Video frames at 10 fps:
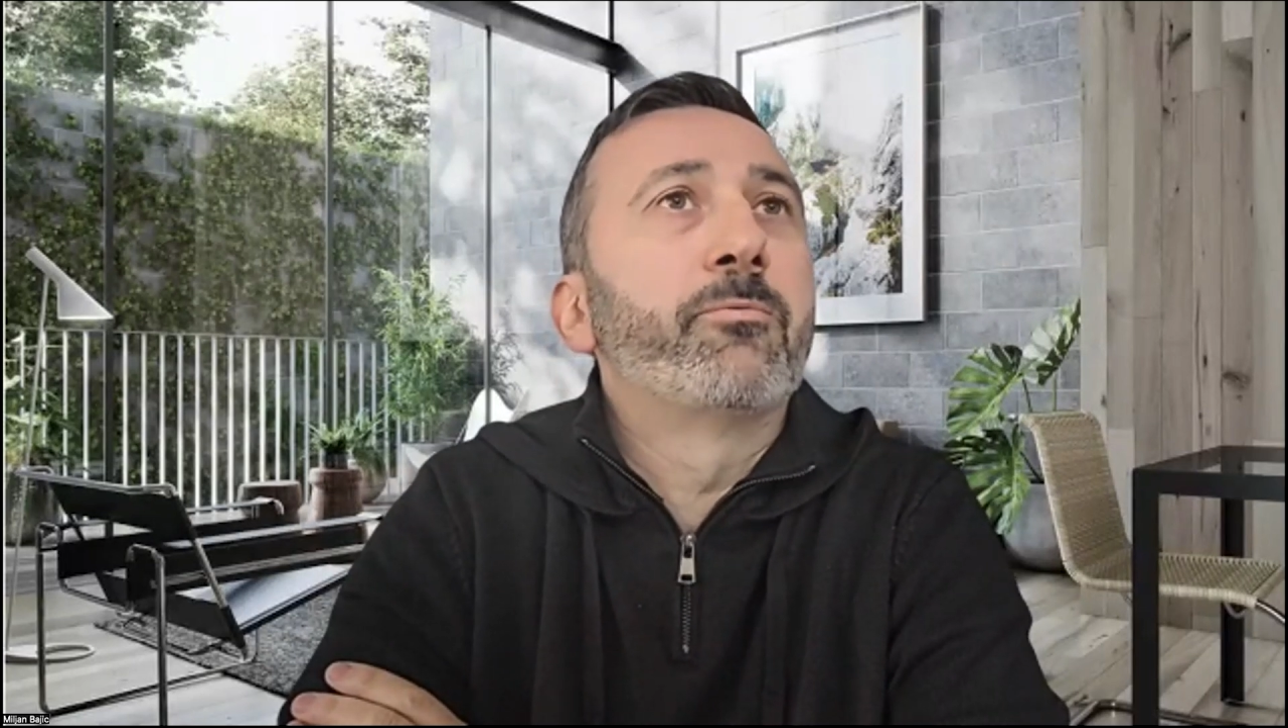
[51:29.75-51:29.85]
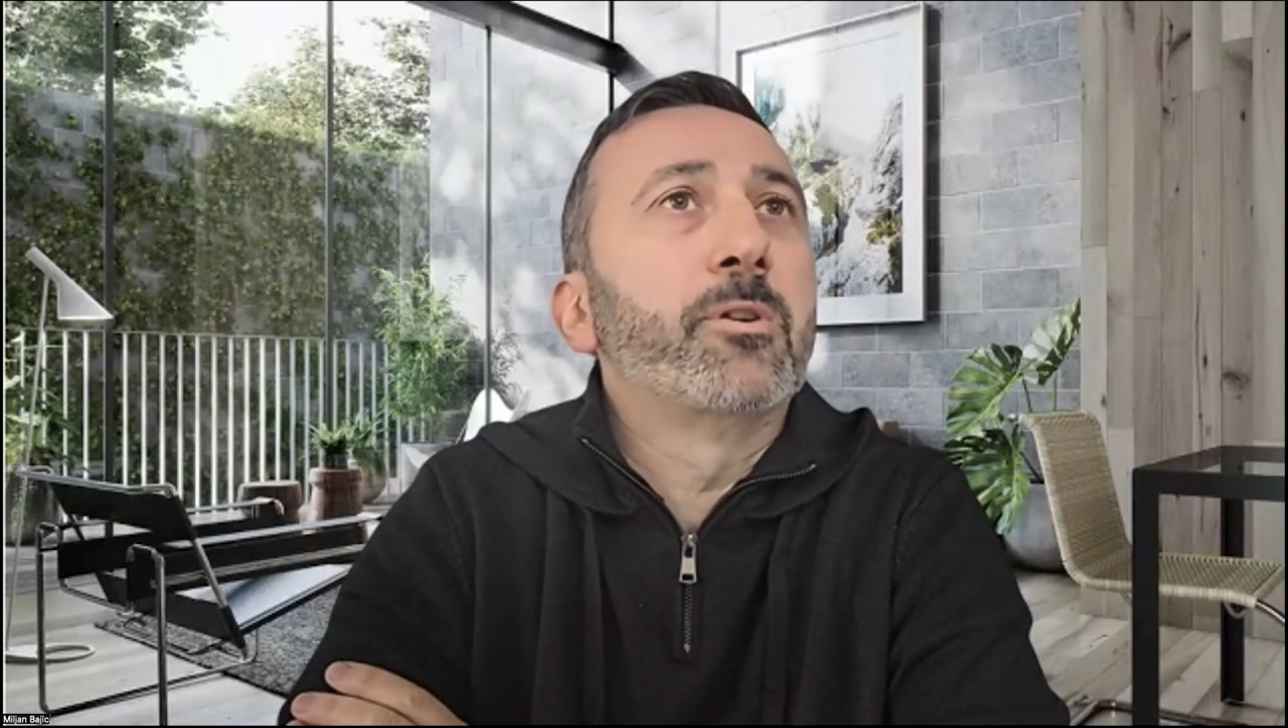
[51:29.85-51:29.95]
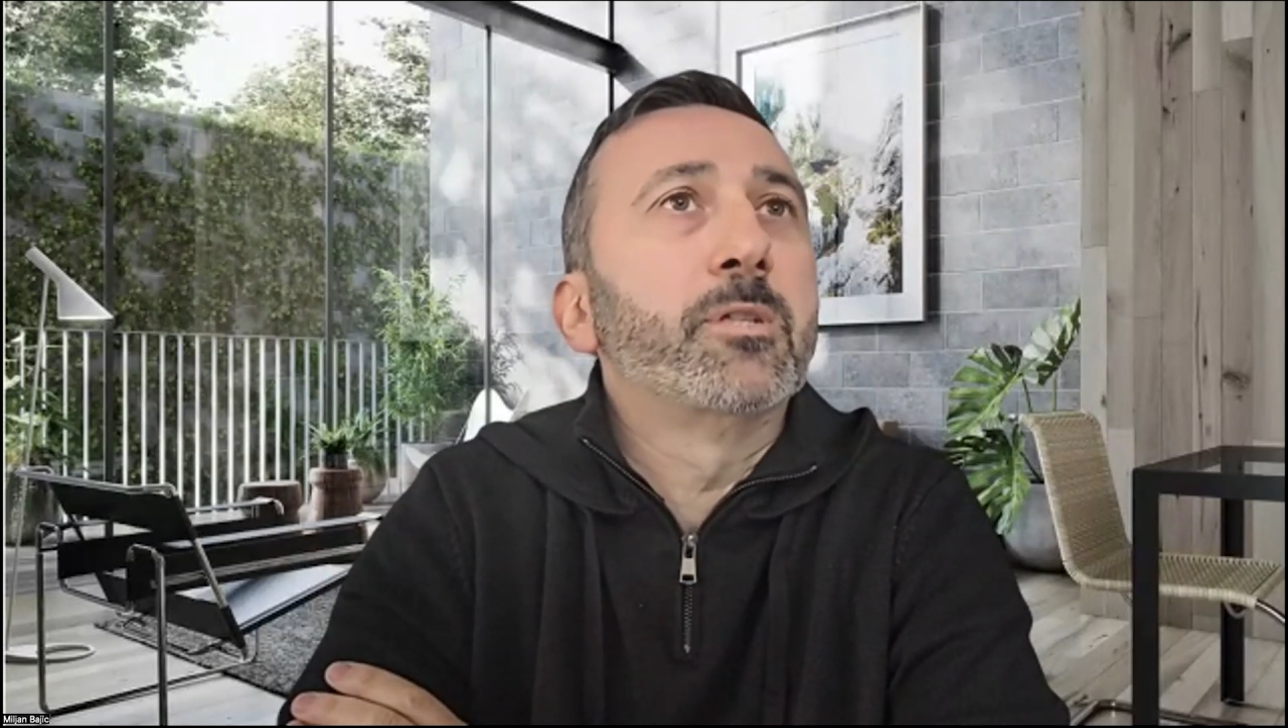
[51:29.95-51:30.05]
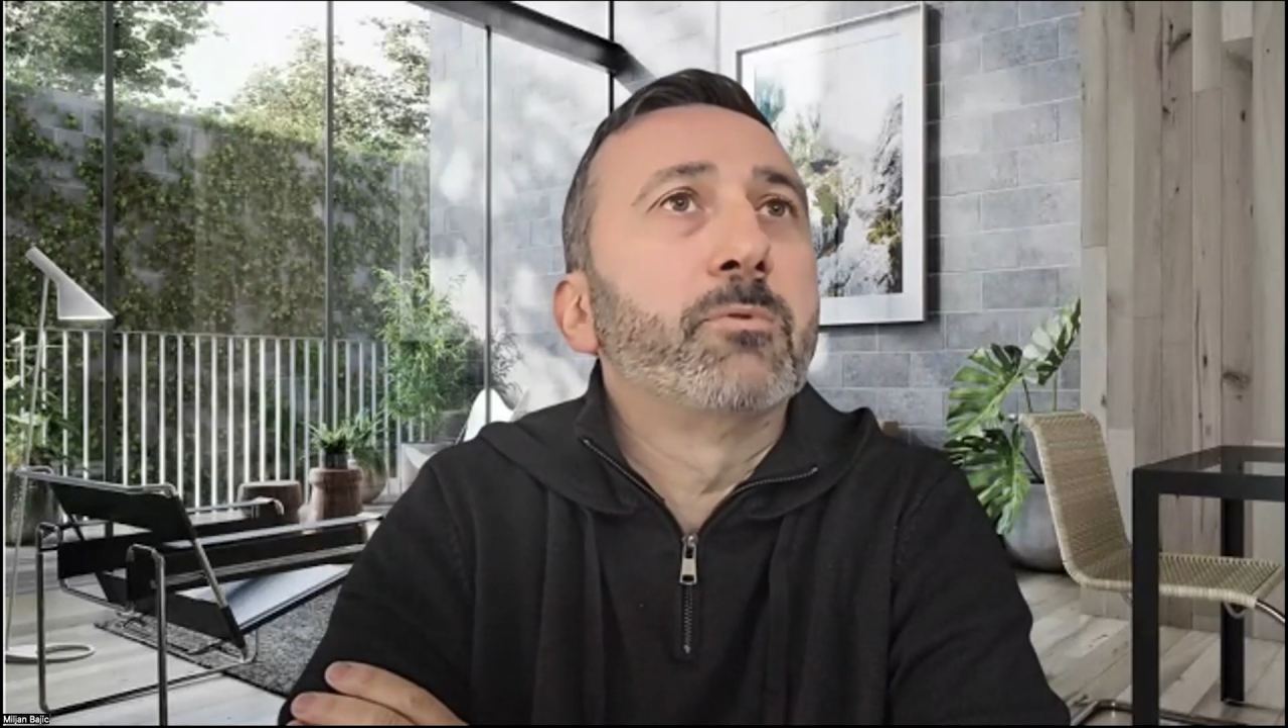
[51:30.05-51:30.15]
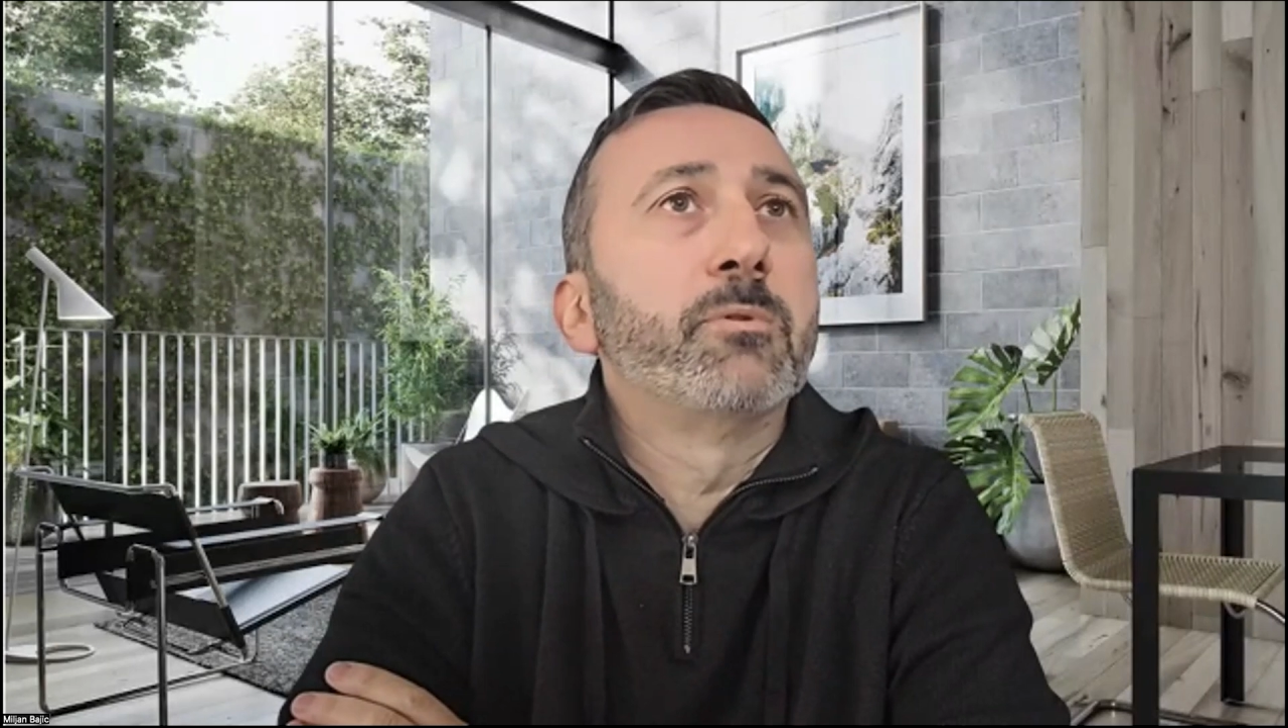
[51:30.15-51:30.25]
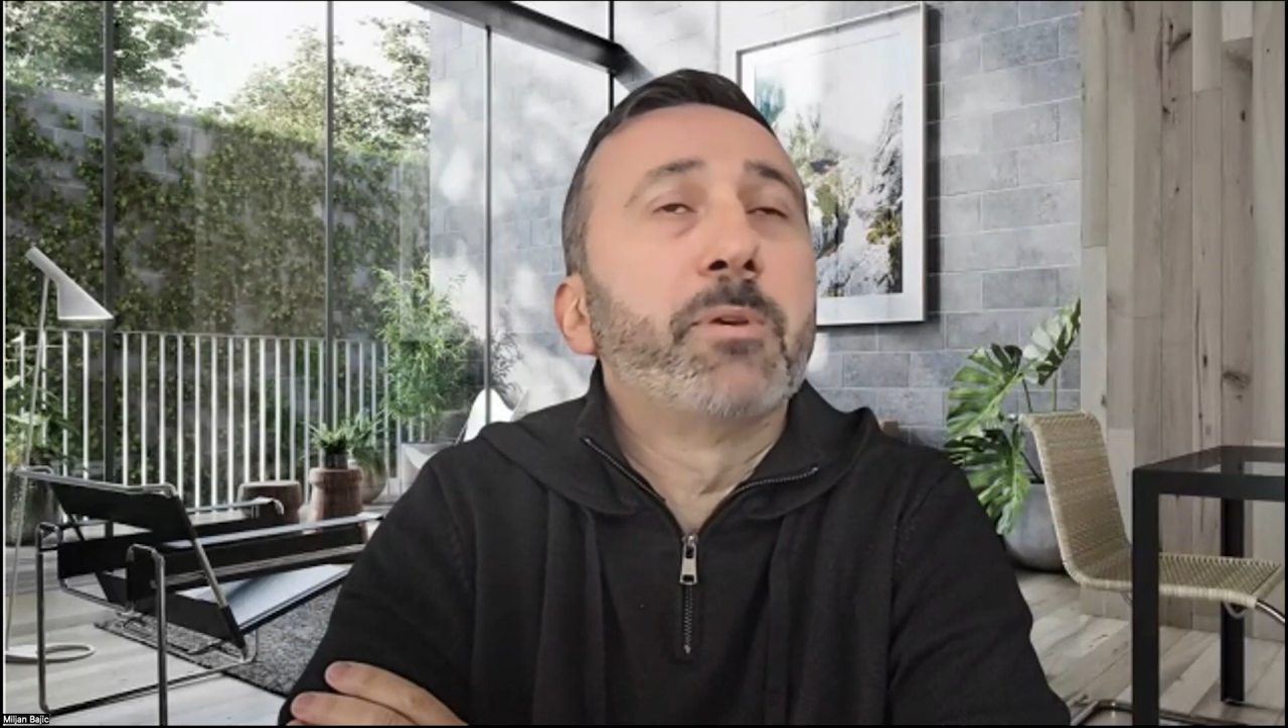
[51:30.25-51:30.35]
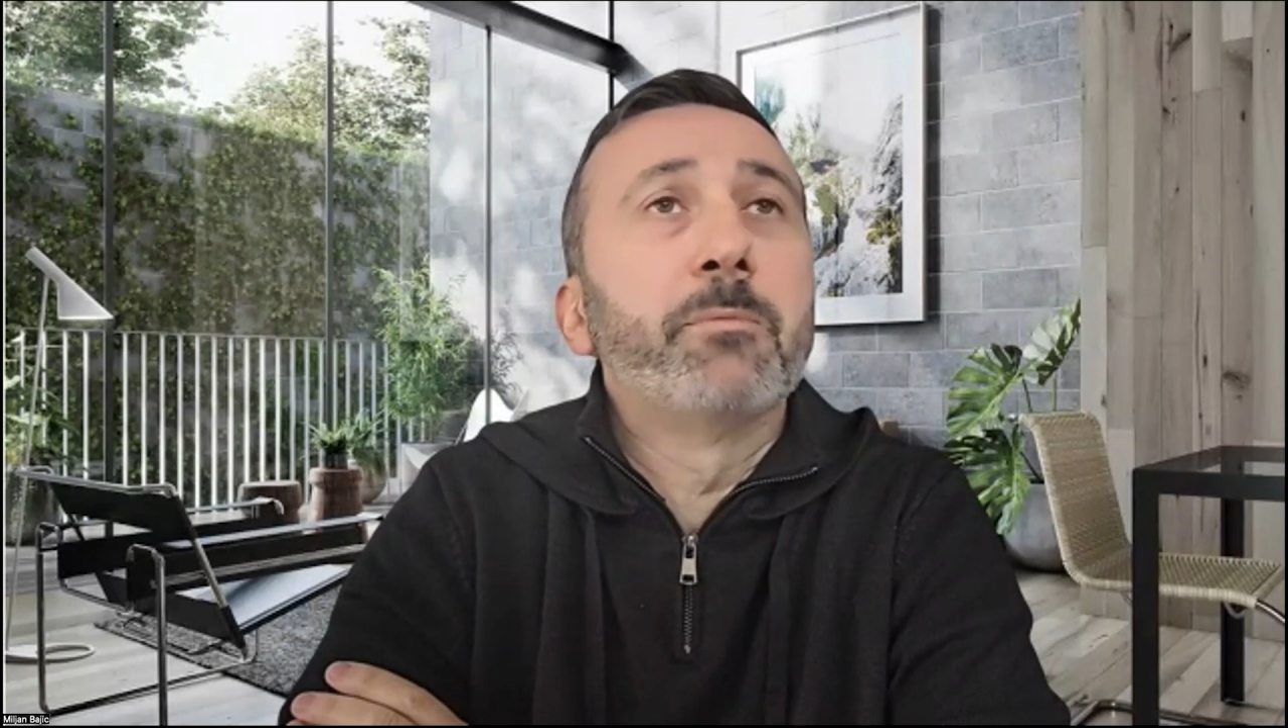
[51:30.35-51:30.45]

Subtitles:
first with